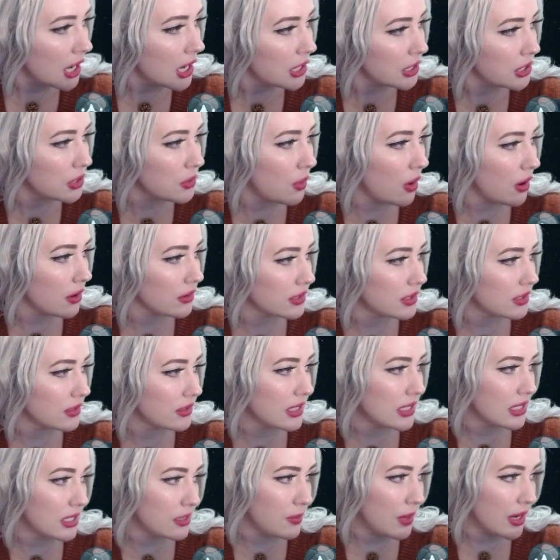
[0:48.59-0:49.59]
You also
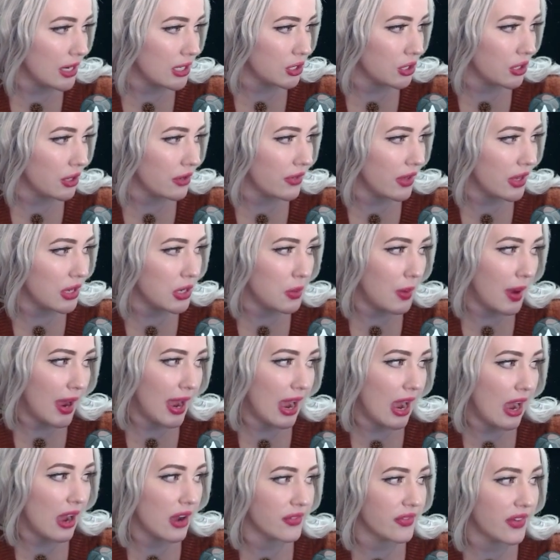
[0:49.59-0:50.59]
need to make sure that you
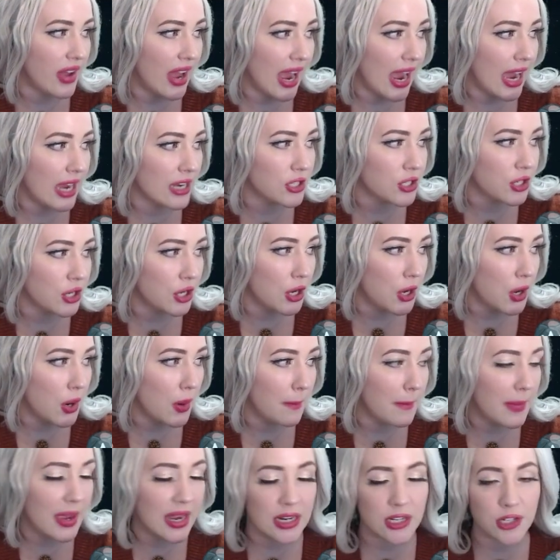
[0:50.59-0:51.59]
have Azure
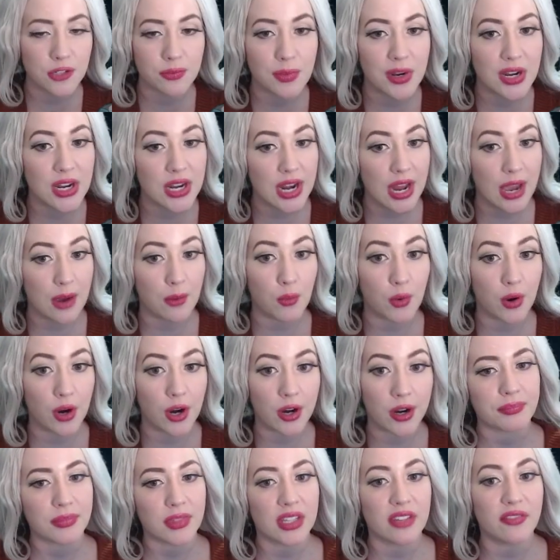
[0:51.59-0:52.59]
Management
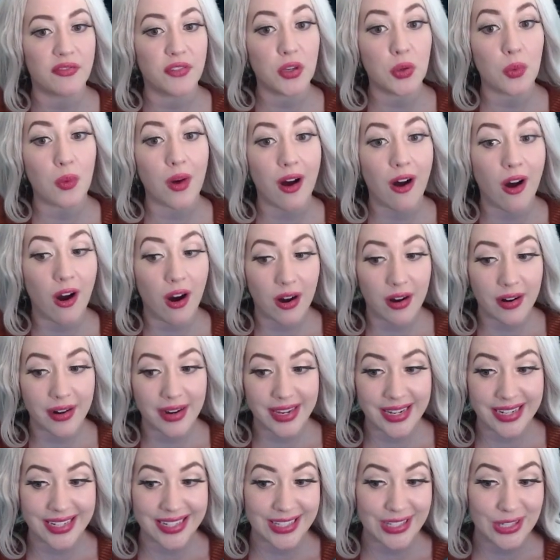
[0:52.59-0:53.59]
Network. If you are
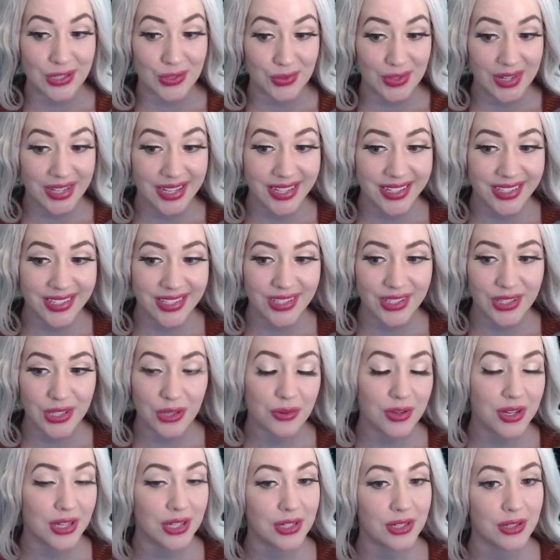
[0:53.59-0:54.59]
in Unix, you
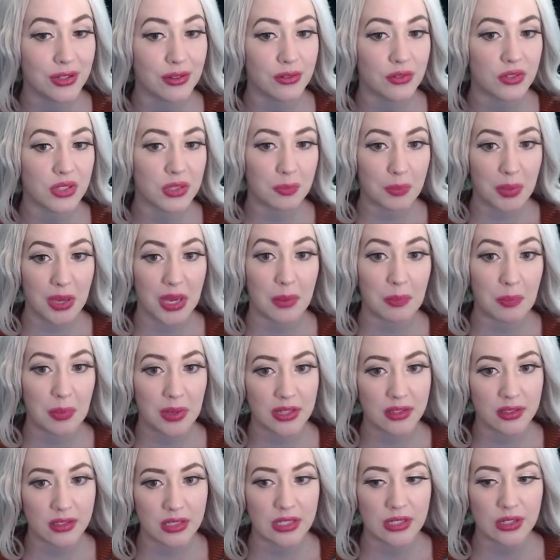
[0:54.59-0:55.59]
can use pip
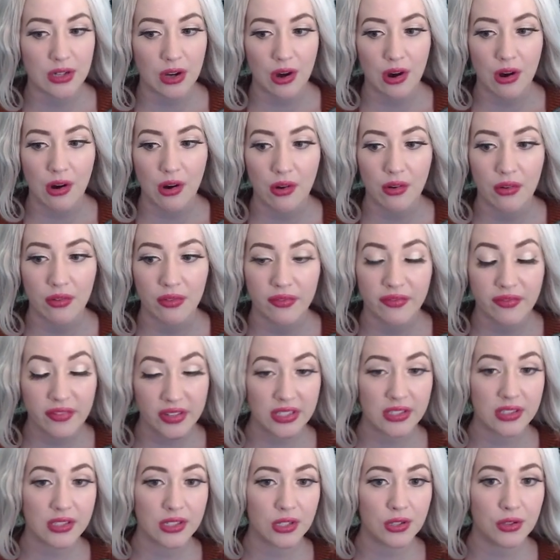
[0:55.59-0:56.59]
install
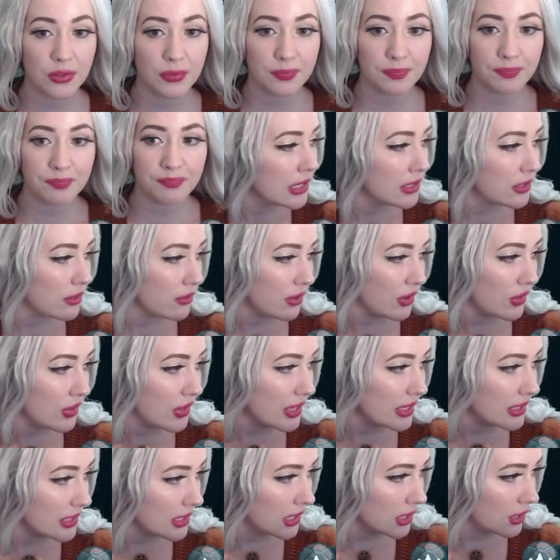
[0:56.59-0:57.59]
visdoom. So the
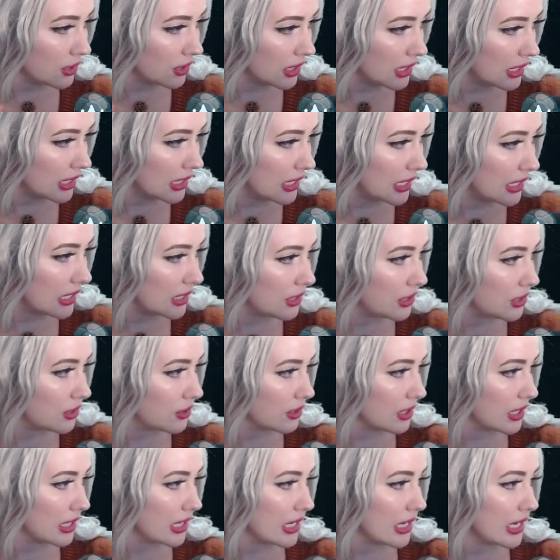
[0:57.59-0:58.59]
things that you're gonna need
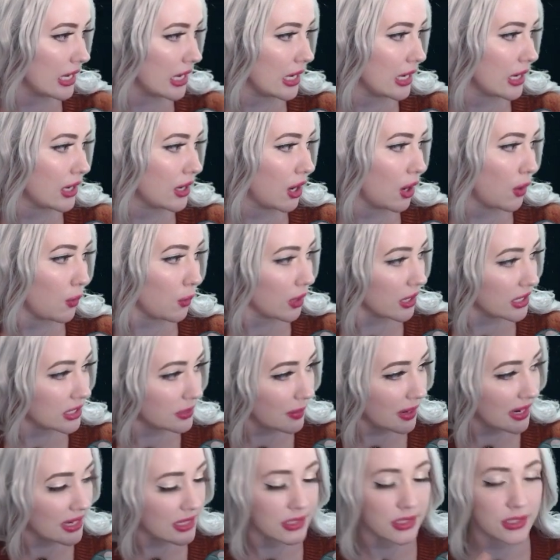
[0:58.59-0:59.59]
a
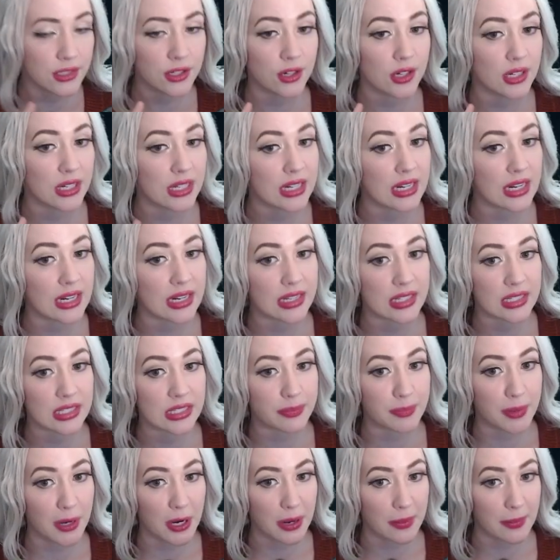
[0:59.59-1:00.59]
workspace, you're gonna need
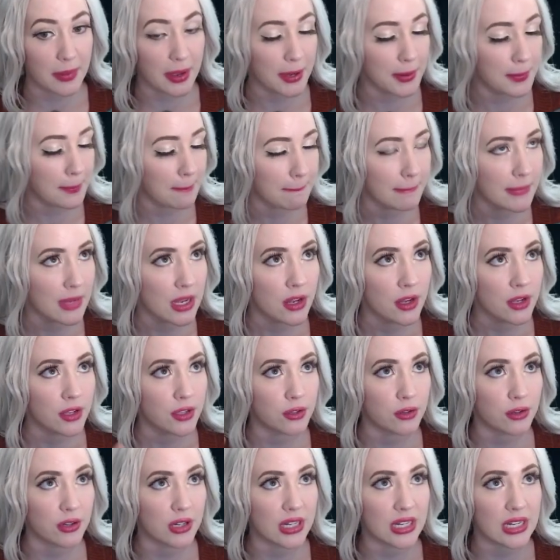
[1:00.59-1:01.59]
experiment,
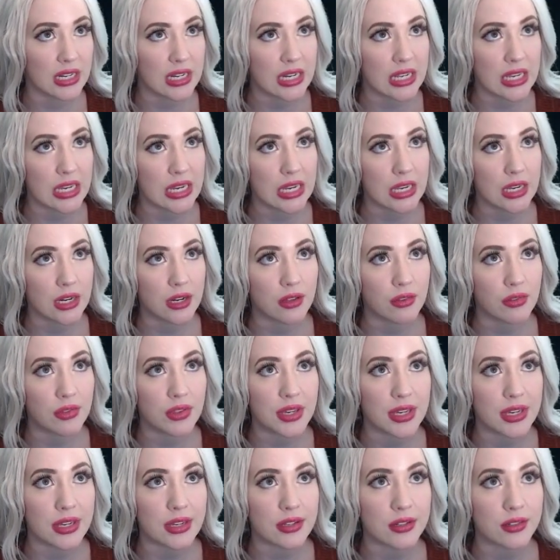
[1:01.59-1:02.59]
you're gonna need
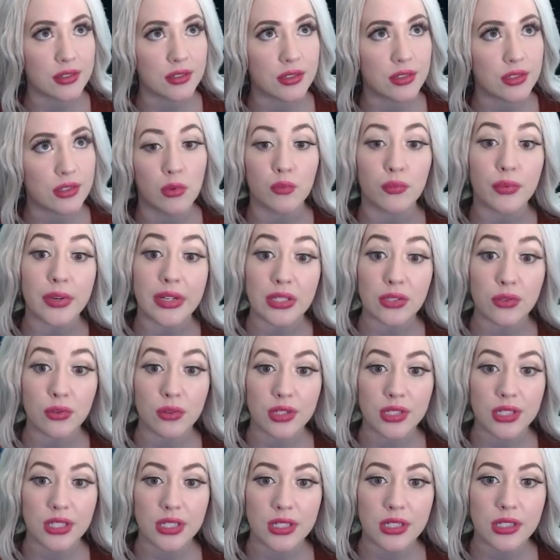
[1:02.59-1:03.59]
these
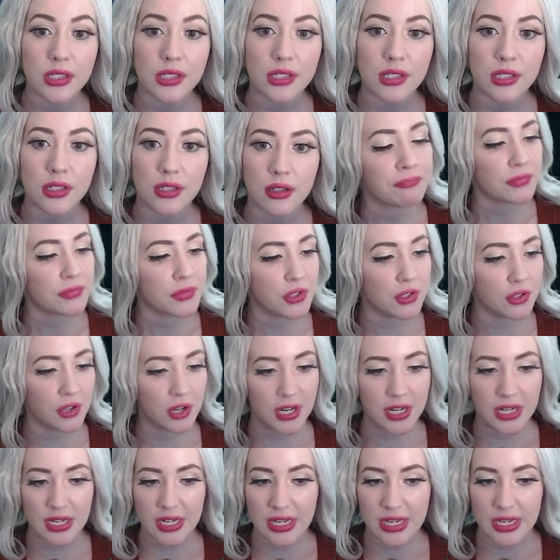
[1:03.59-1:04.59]
resources. You're
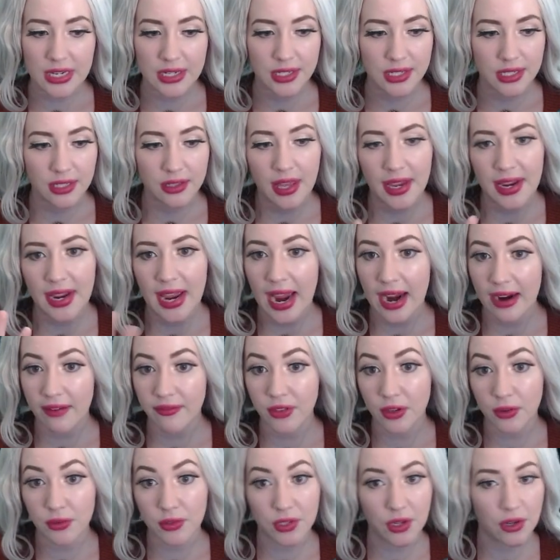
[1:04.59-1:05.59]
gonna need to like have
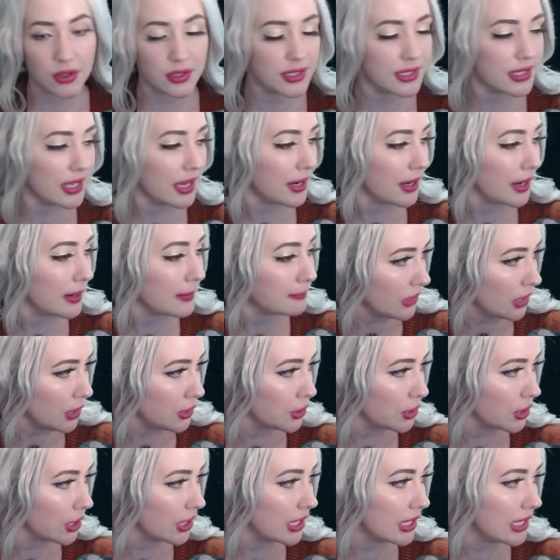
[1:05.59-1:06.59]
those all set up.
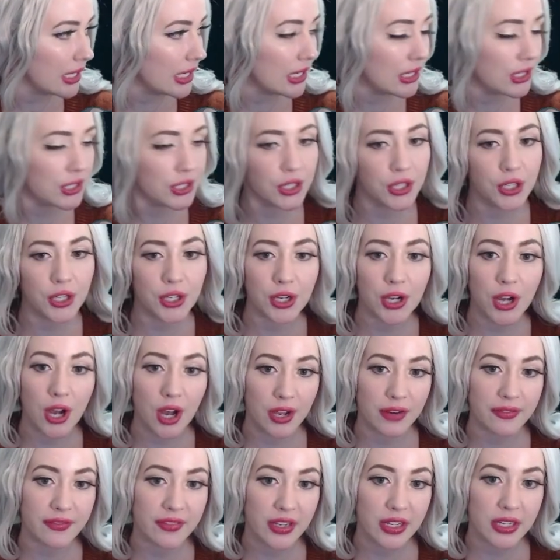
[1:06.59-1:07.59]
You're gonna need your
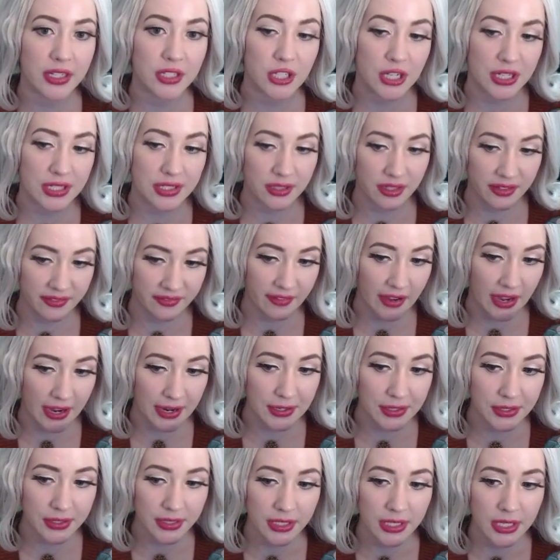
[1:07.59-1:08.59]
config.json
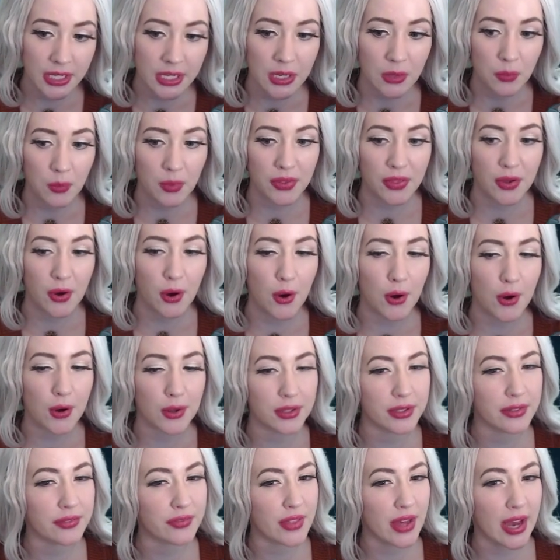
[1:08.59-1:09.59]
file with
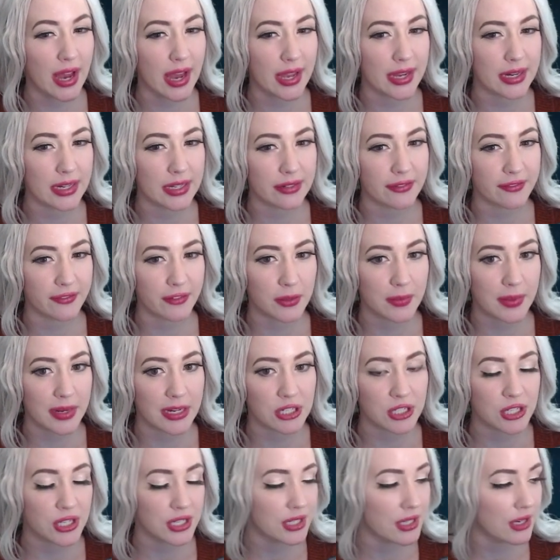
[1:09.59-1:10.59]
all of that
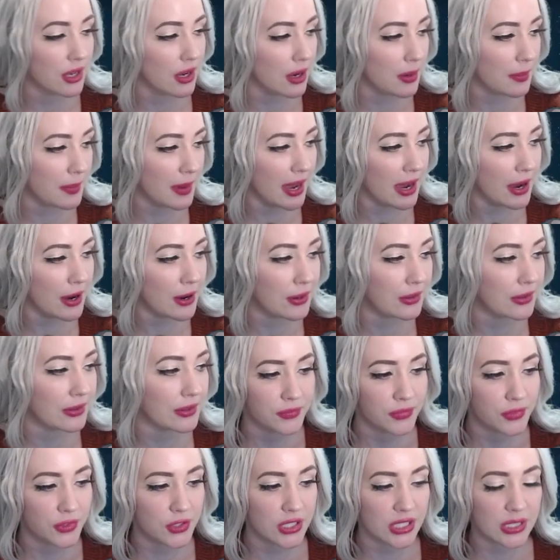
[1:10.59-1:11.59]
information
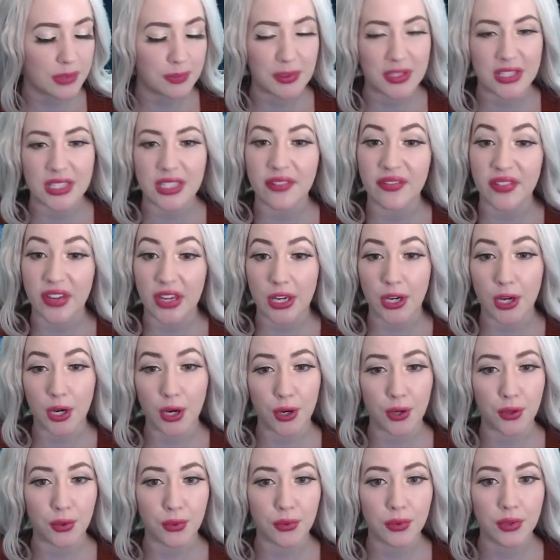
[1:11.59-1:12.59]
about the specific
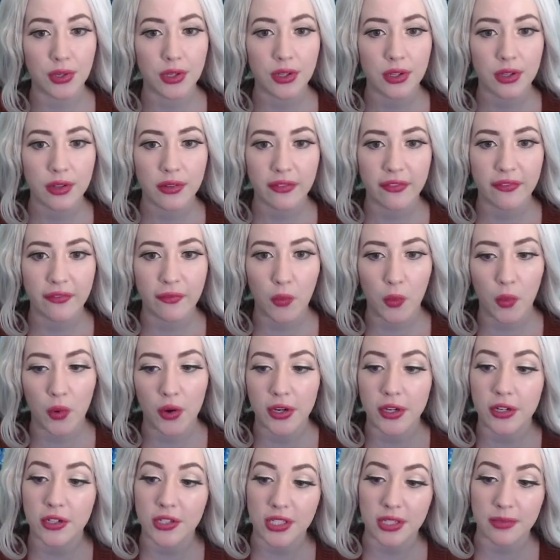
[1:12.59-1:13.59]
code for
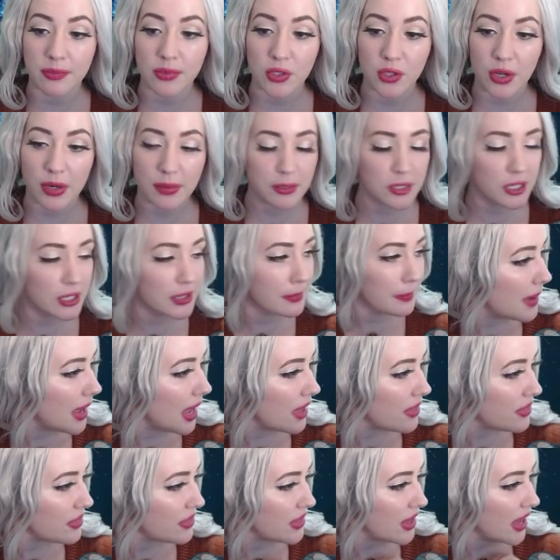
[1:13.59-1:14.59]
your subscription.
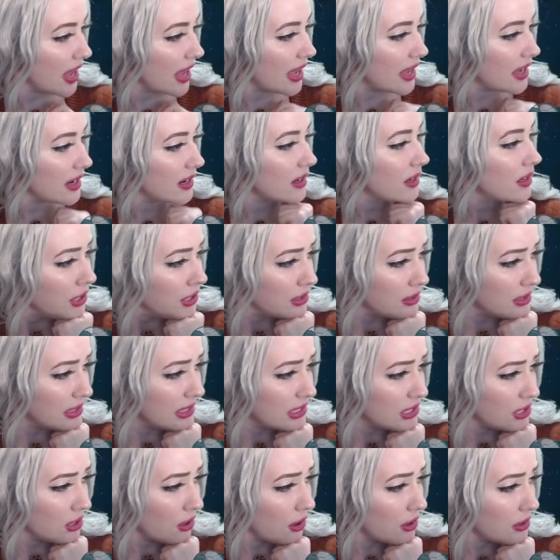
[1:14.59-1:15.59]
And then you
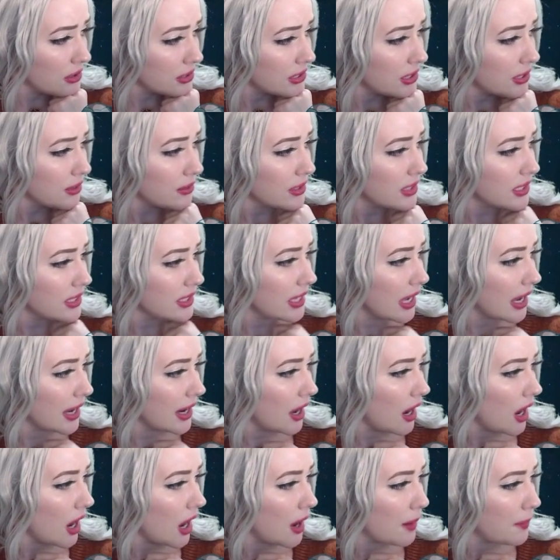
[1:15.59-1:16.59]
need to also set
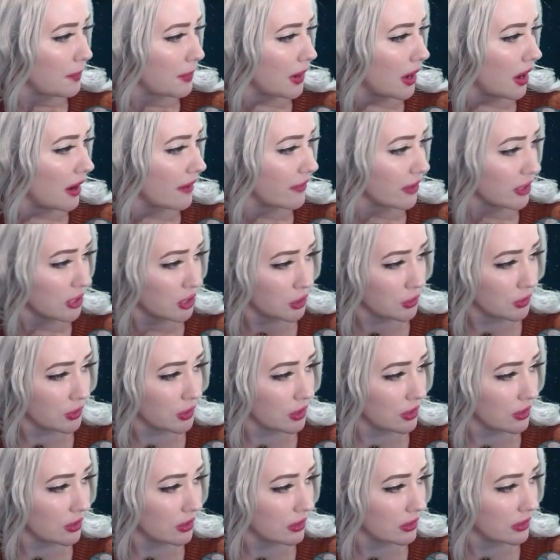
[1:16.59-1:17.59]
up a
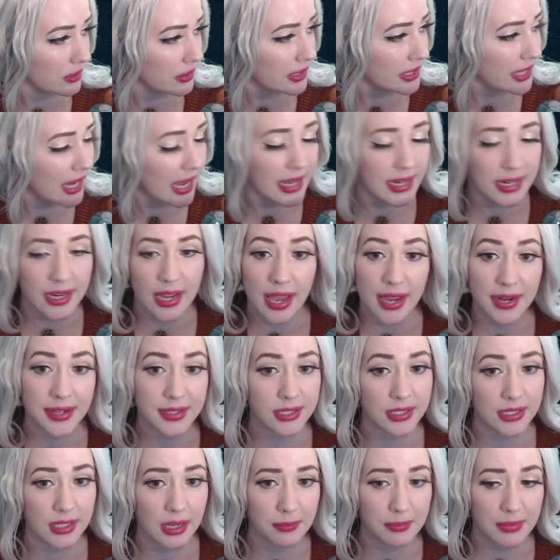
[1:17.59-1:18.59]
virtual net and a
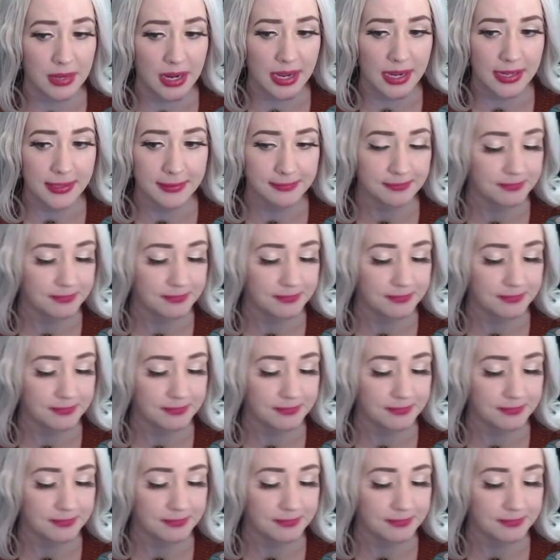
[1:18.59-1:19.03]
subnet.